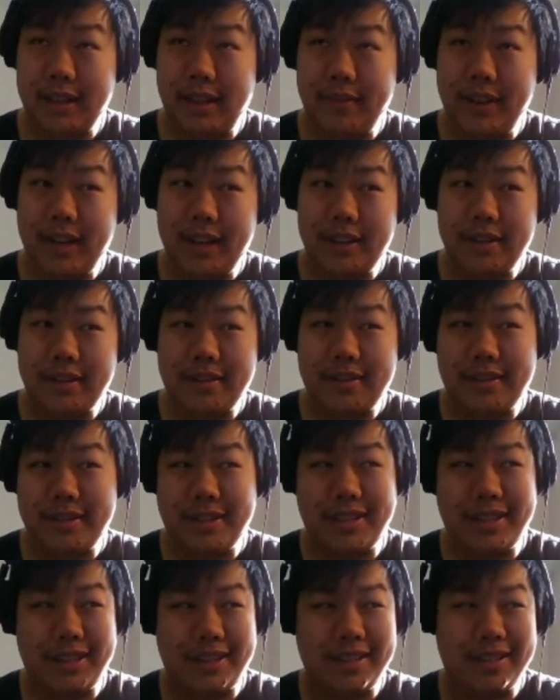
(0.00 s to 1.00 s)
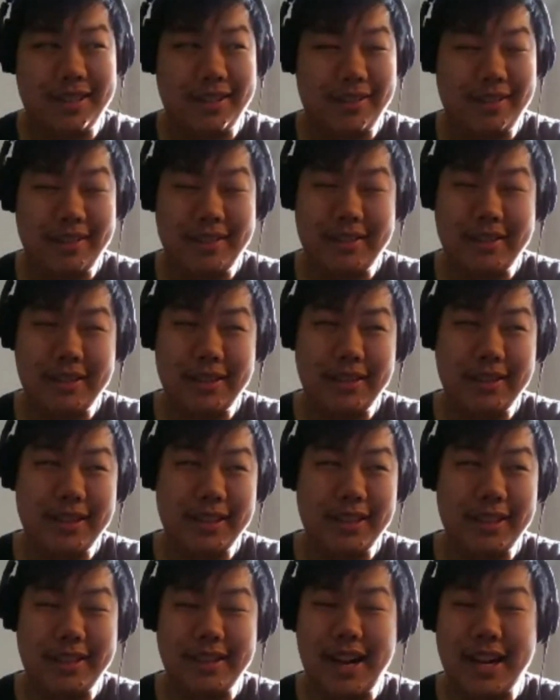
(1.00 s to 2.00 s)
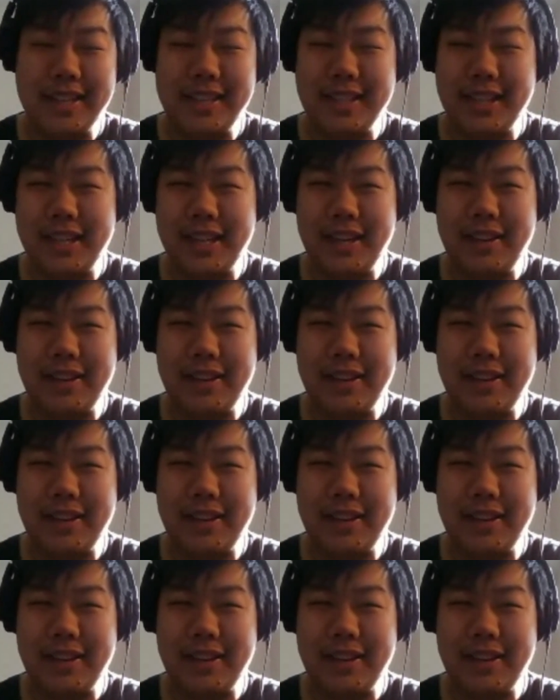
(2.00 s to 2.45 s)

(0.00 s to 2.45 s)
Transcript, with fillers: so I mean, not to